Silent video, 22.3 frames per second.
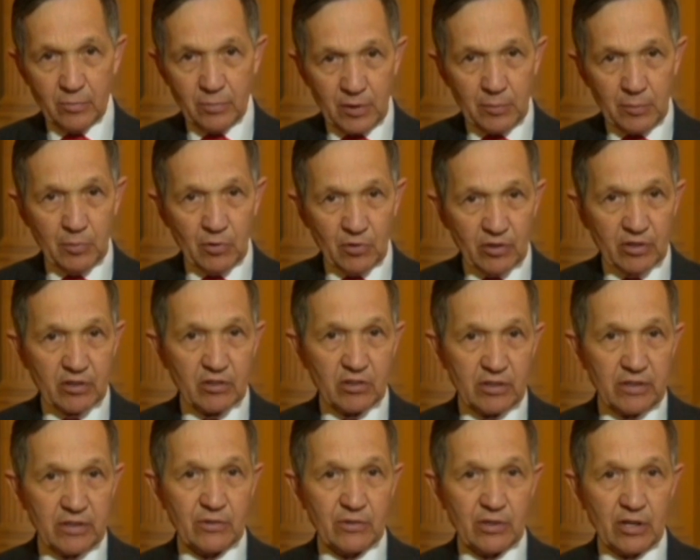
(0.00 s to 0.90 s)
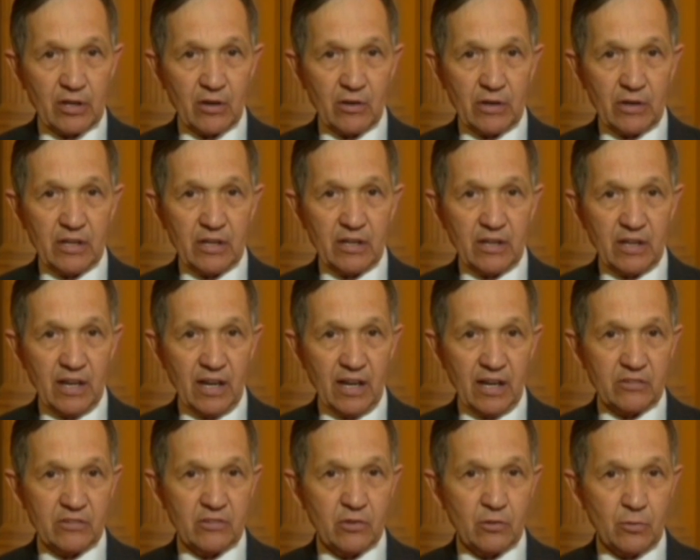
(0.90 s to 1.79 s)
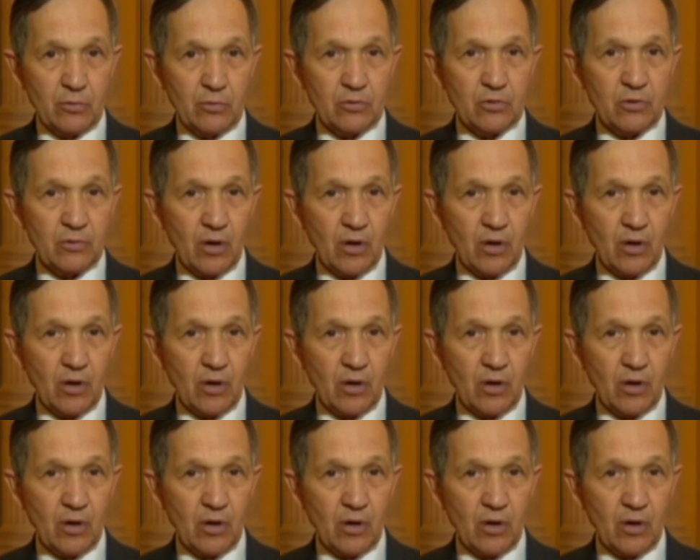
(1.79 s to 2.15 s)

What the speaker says: people in the Cleveland area and to